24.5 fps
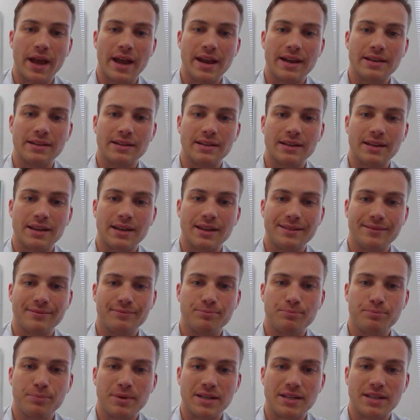And
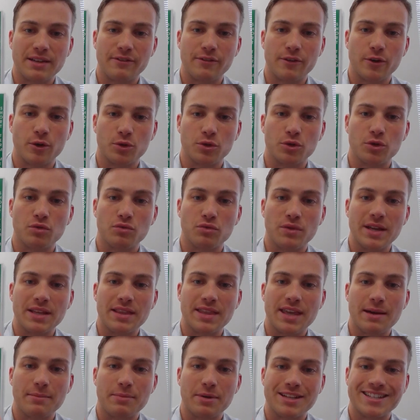a bit difficult to
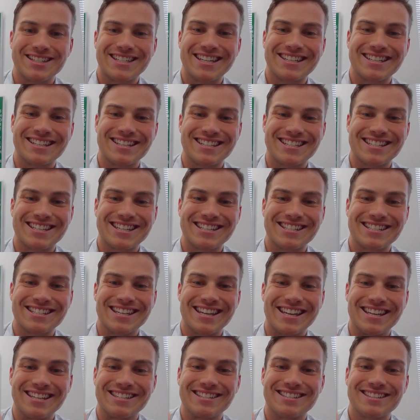read there, but it says it's
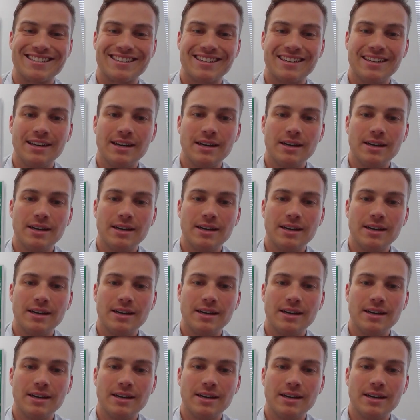cease.